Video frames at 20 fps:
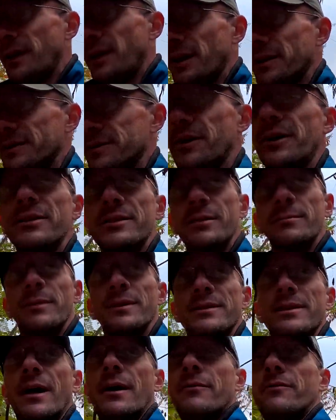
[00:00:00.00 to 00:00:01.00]
as awesome
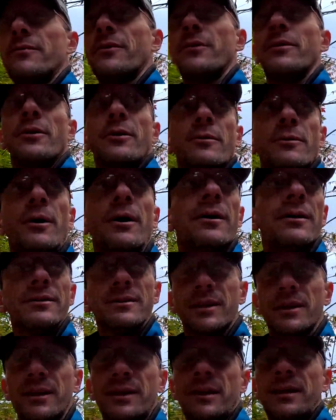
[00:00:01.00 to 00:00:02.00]
as that photo
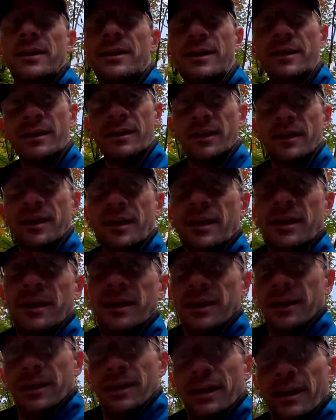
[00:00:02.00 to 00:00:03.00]
was,
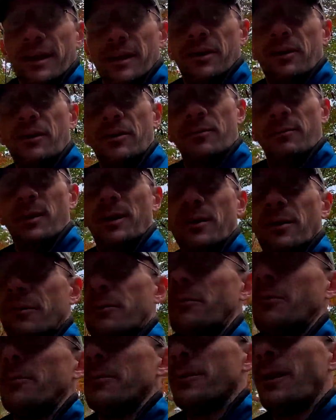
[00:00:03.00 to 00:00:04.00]
it could have been a
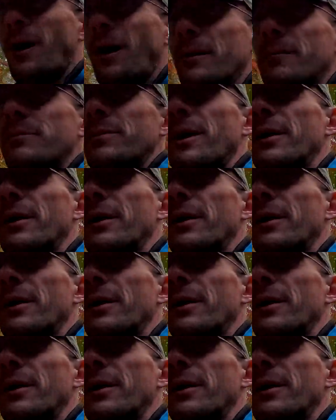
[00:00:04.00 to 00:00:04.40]
lot